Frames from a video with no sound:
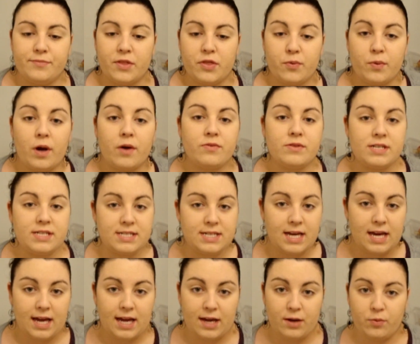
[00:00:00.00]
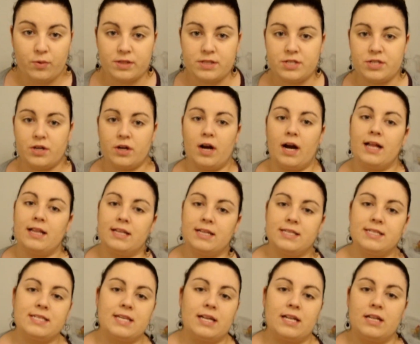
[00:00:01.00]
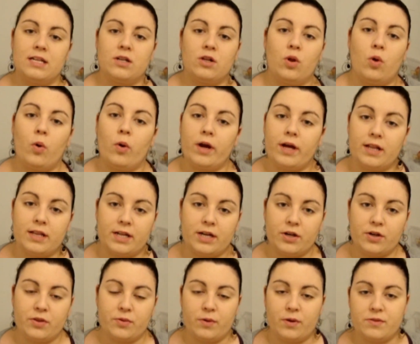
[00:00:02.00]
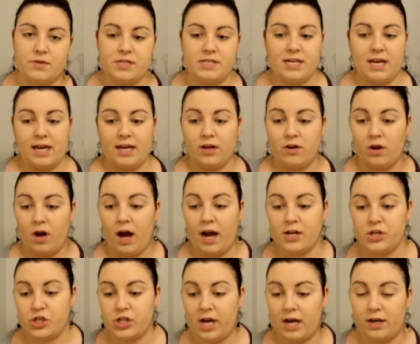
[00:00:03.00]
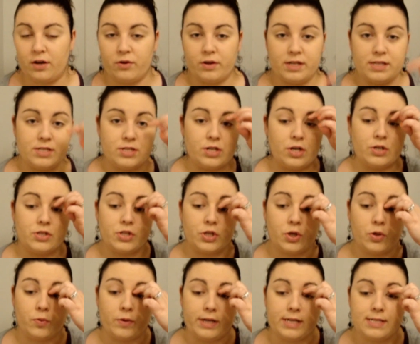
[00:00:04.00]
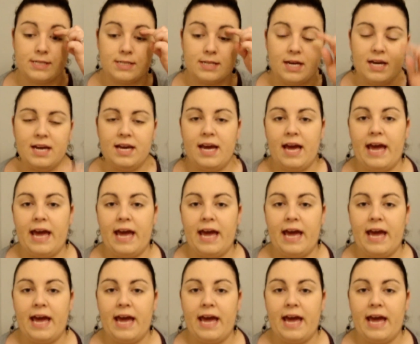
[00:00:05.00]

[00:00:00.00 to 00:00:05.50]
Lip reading: Throughout the day, once your eyelids get a little oilier throughout the day, your eyeshadow can start to crease.